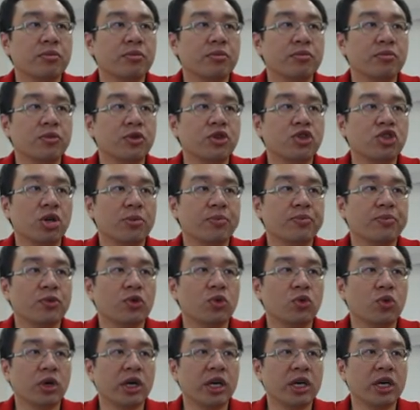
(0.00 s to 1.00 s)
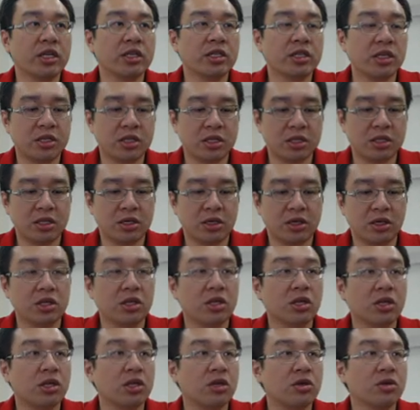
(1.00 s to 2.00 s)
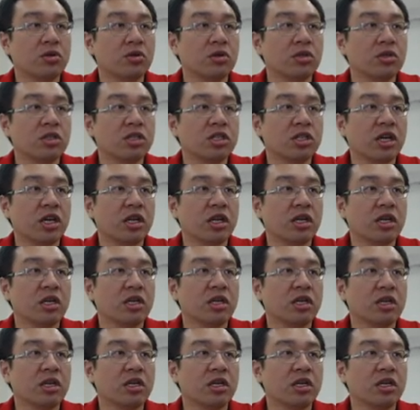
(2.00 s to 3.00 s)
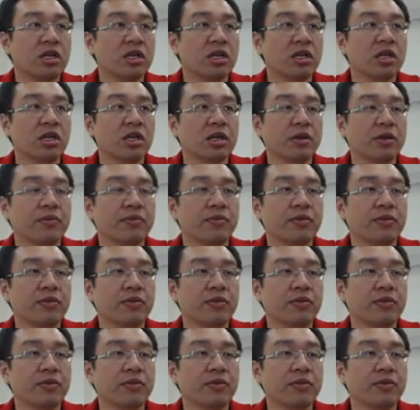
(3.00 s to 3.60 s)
bishop to a6 continue to check the king.